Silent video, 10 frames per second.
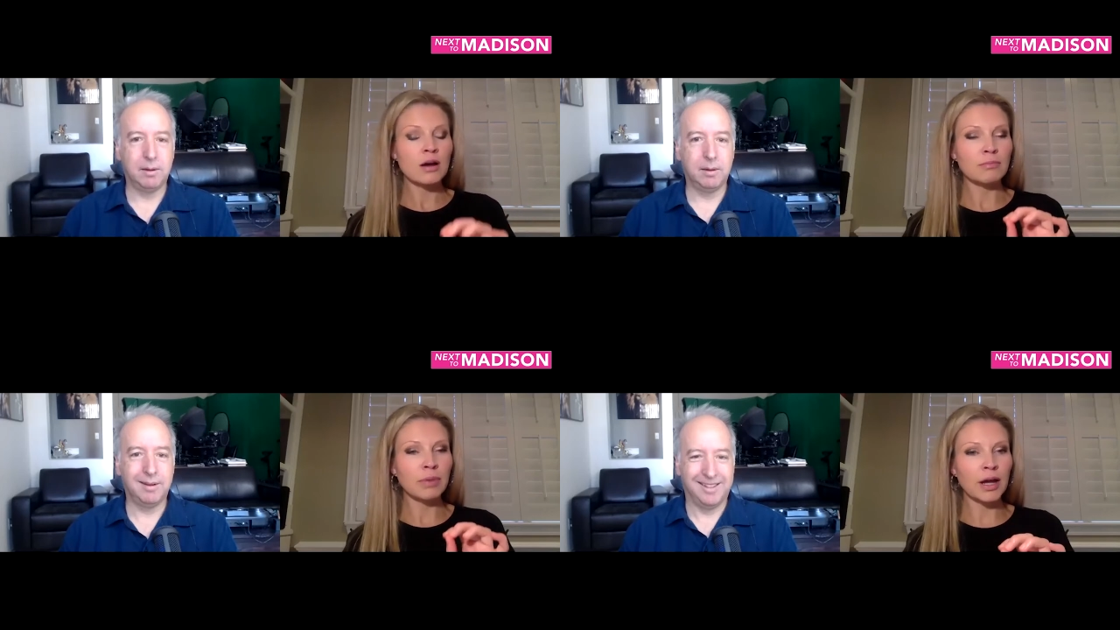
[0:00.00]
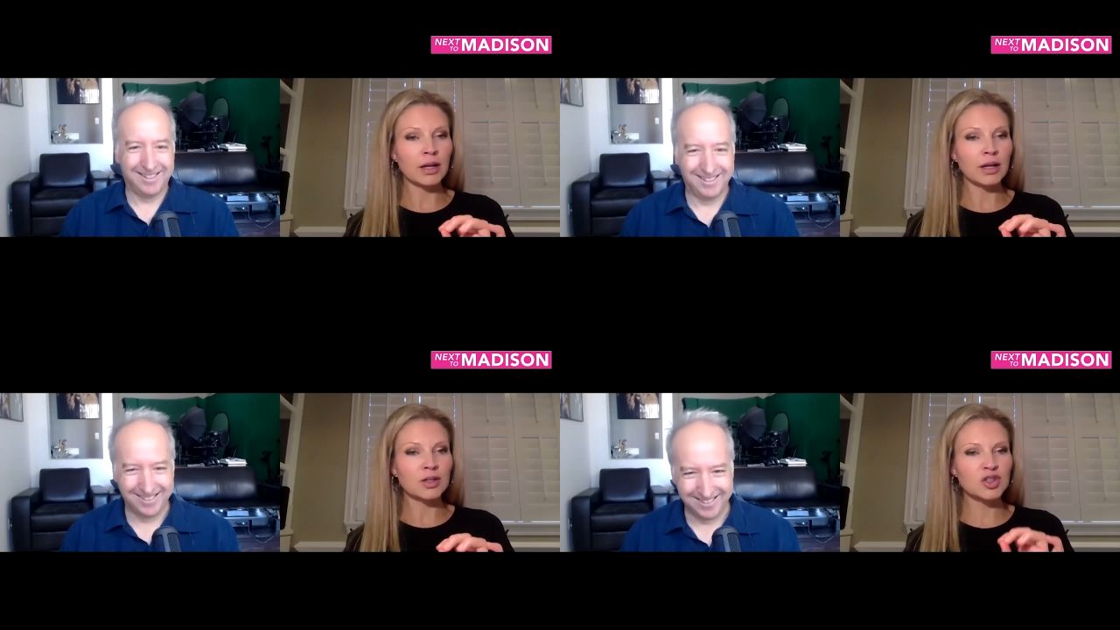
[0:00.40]
Speaker 1: but
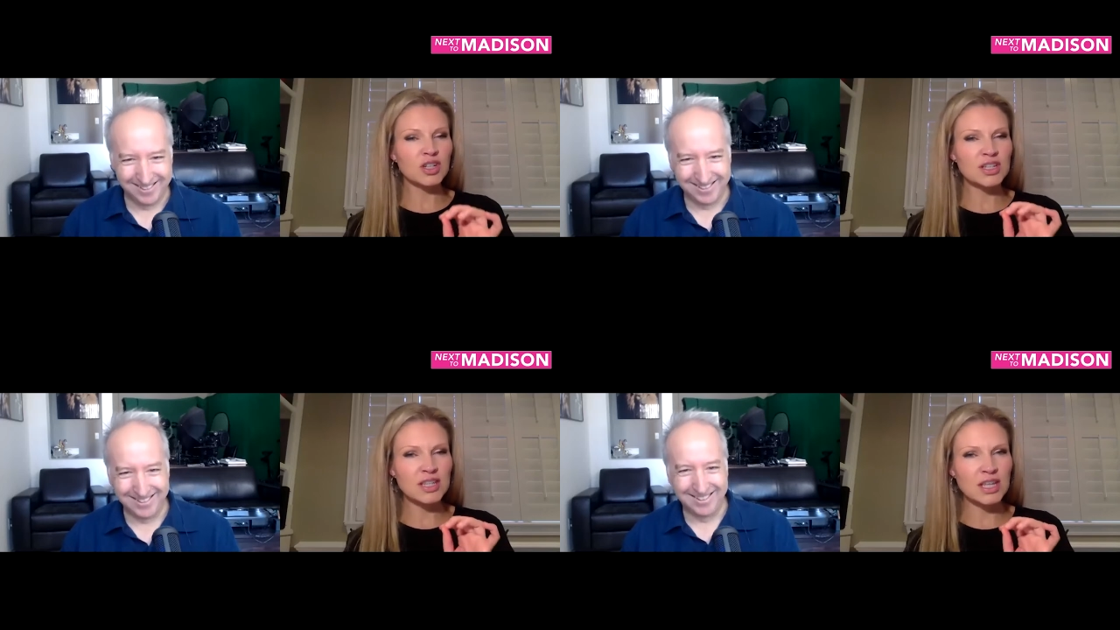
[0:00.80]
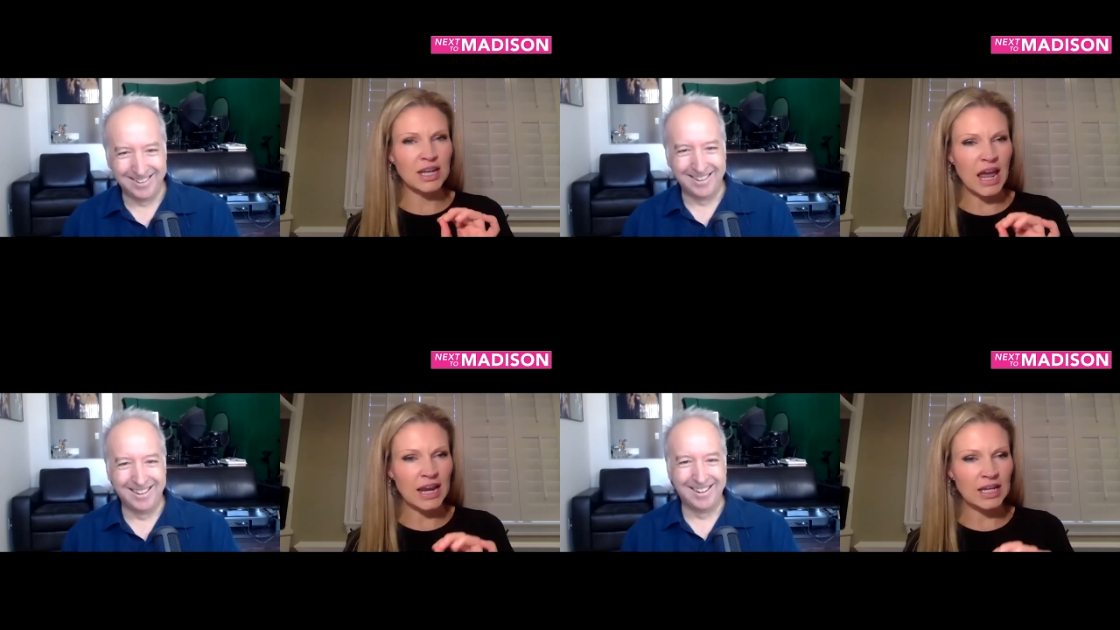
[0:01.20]
just the
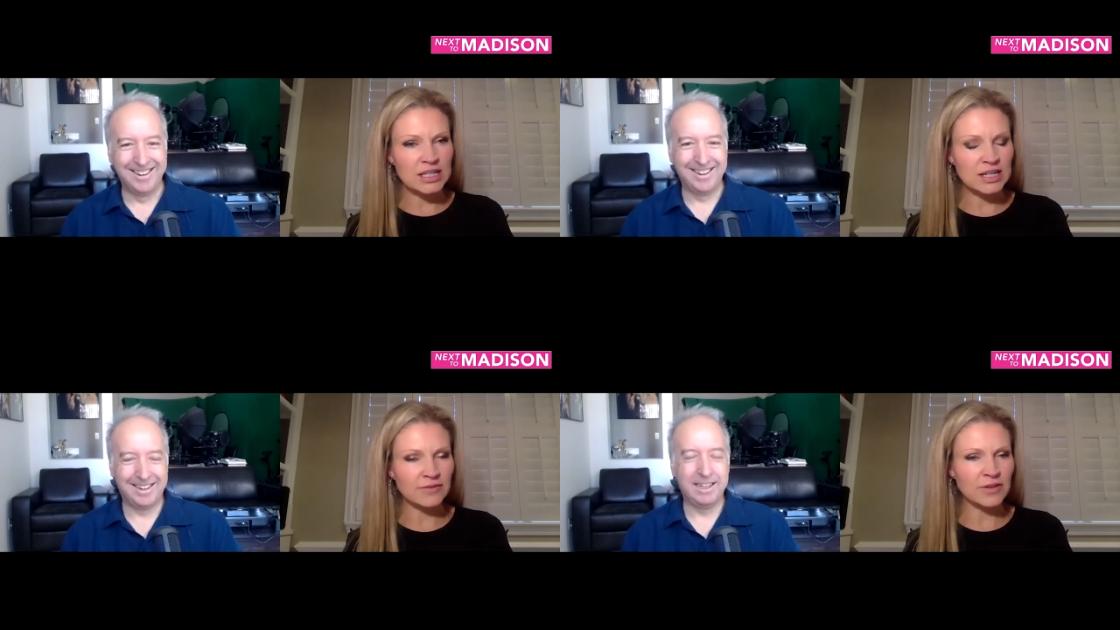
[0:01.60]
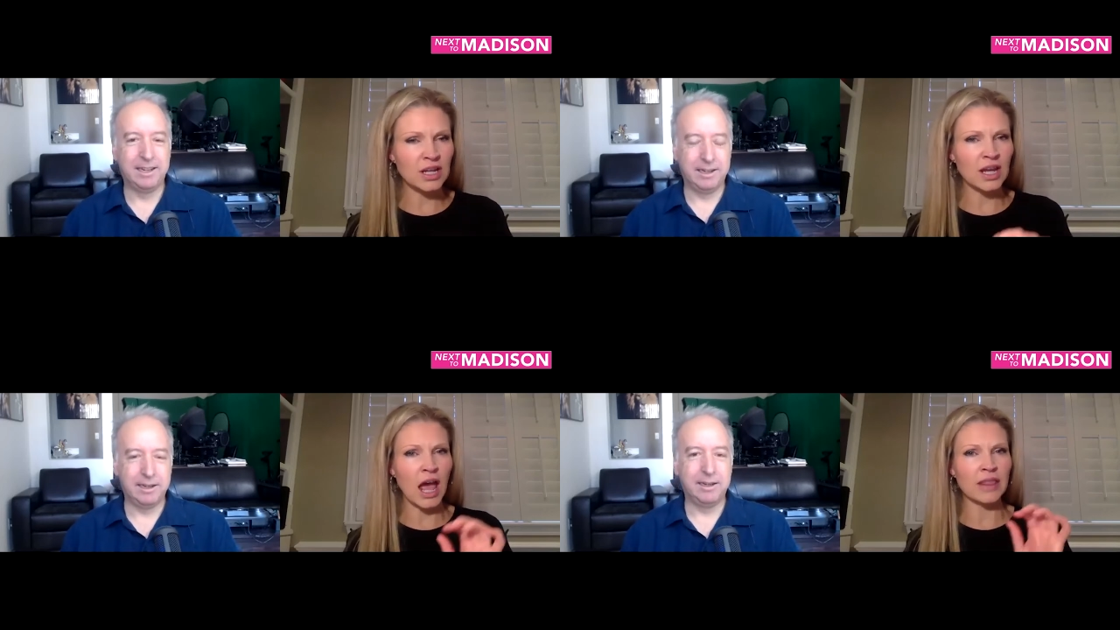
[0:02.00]

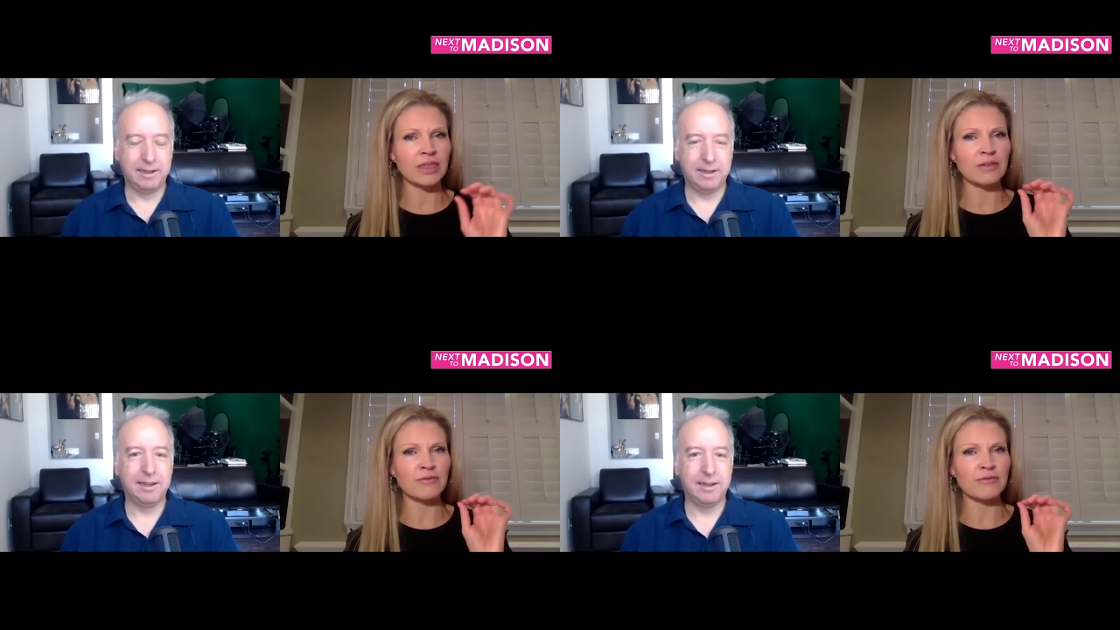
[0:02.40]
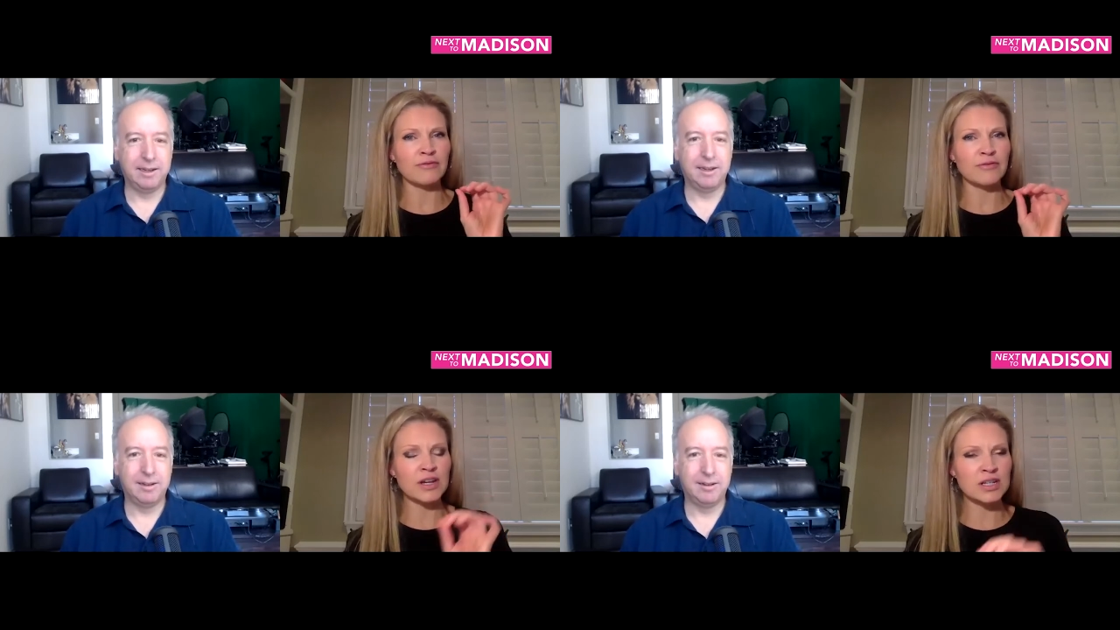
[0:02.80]
negativity and the
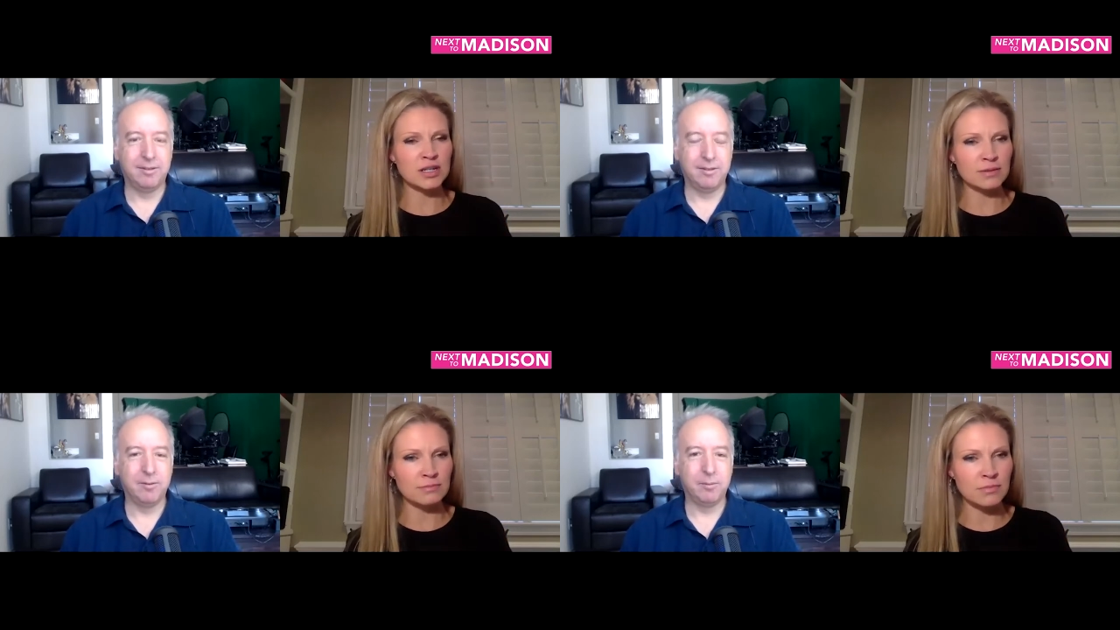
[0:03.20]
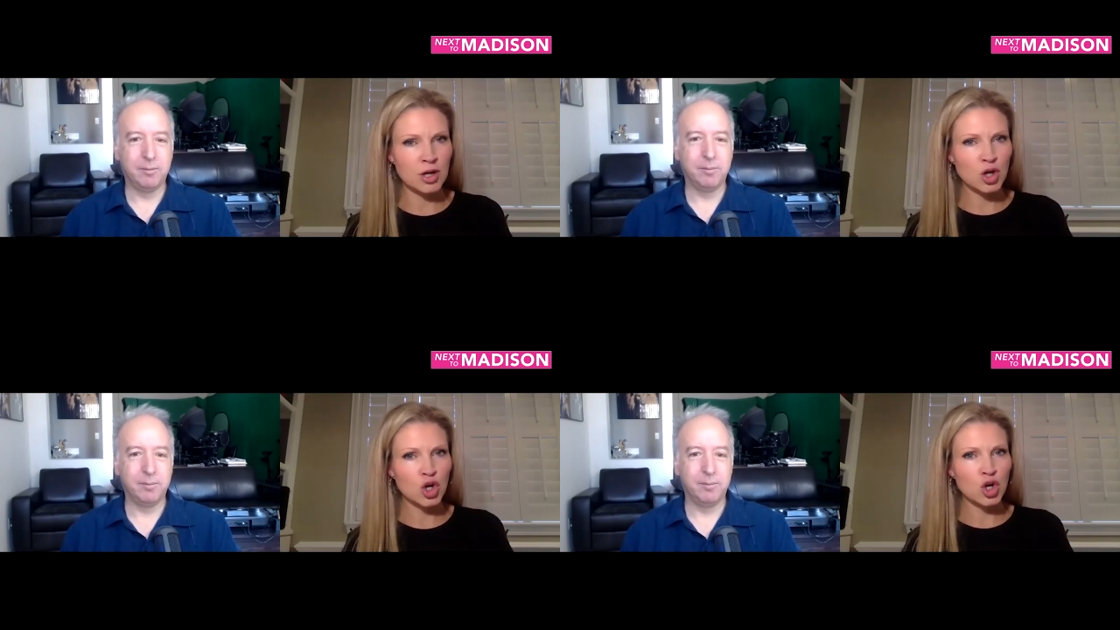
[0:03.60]

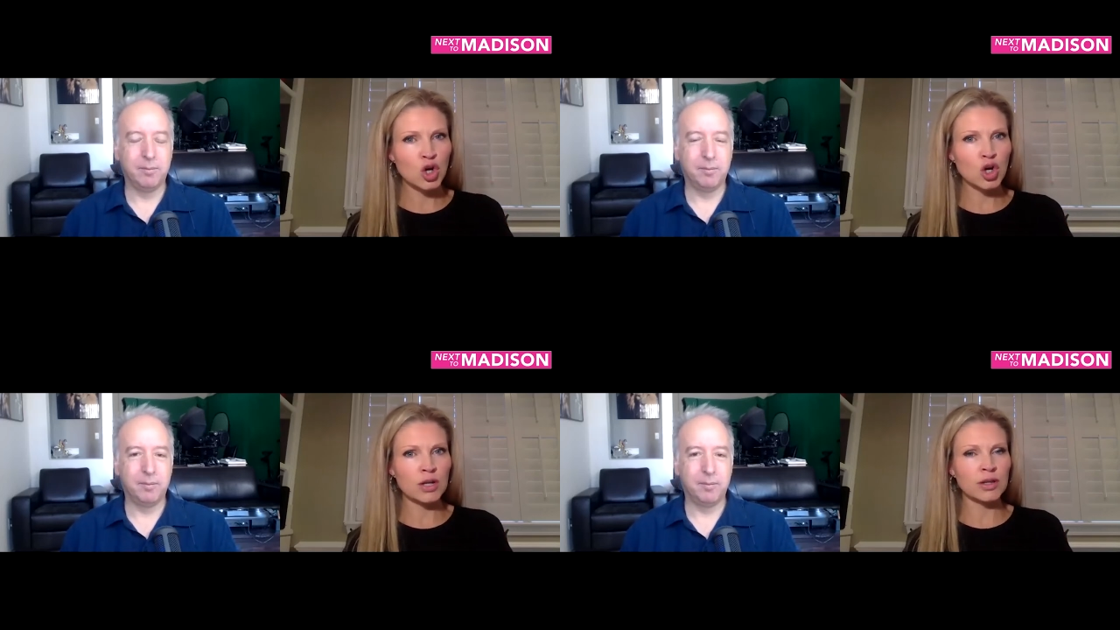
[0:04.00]
victimhood.